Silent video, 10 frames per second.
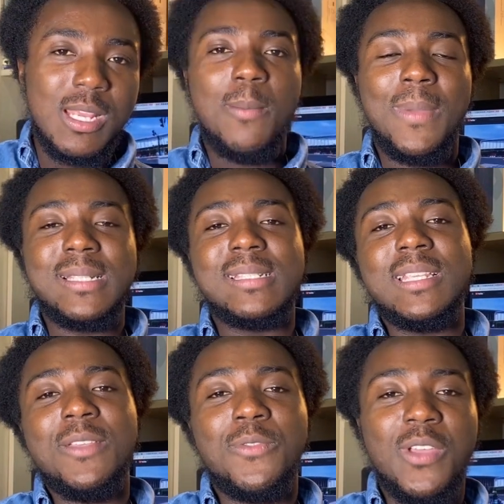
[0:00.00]
But
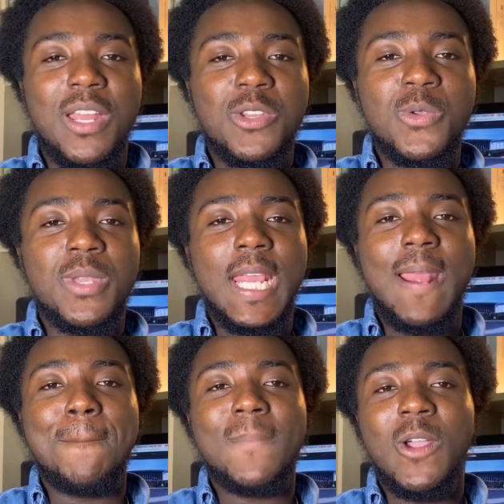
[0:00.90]
if you are new
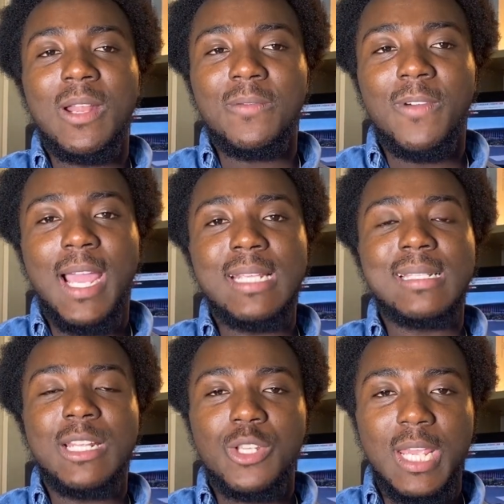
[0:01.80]
here, I advise
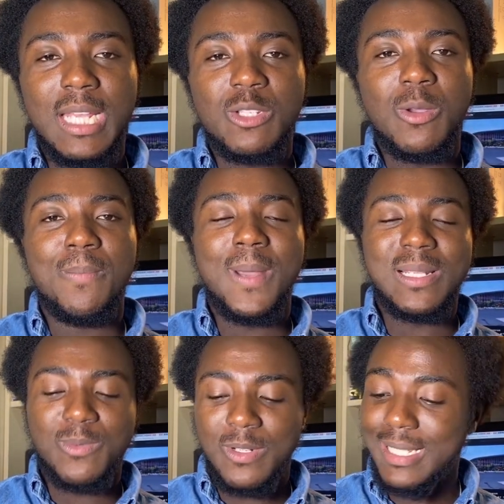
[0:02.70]
that you get your
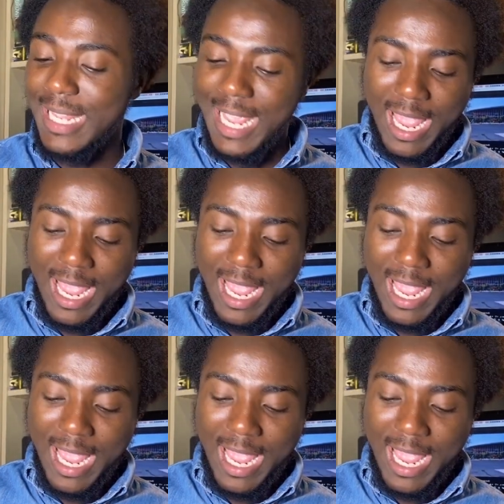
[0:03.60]
passports